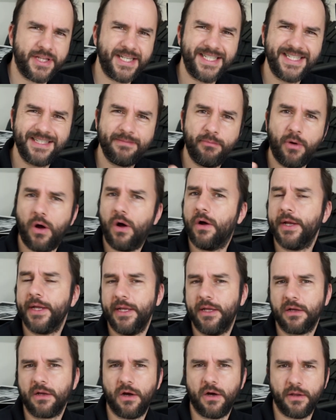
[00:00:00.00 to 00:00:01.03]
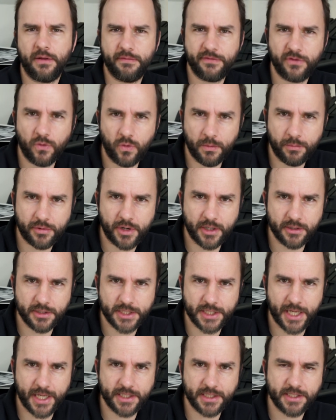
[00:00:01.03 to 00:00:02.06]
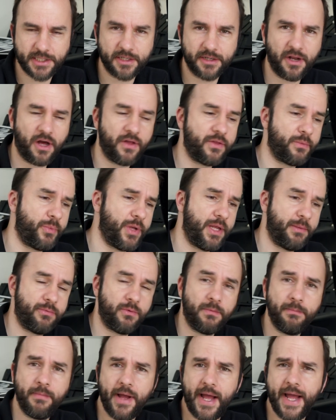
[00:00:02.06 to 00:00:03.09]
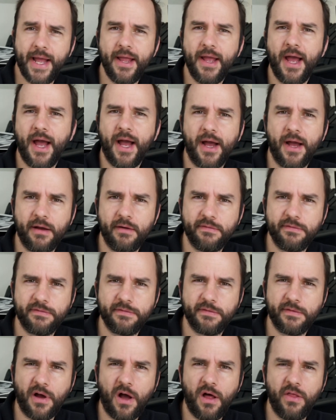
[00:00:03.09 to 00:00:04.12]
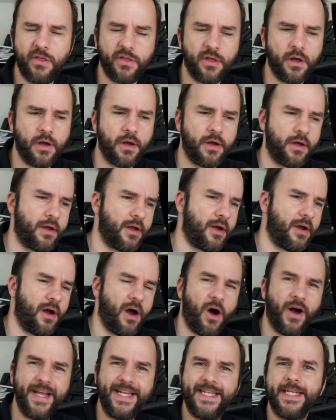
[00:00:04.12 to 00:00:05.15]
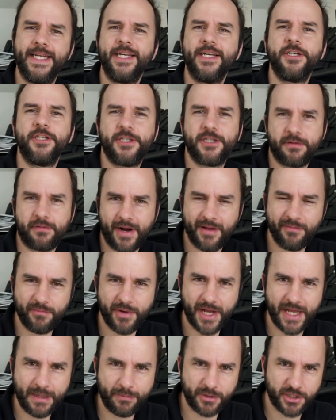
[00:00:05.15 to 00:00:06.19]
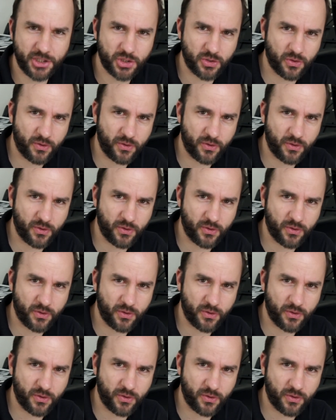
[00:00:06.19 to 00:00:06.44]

This is my kind of thought process, and other people may have other ideas around paper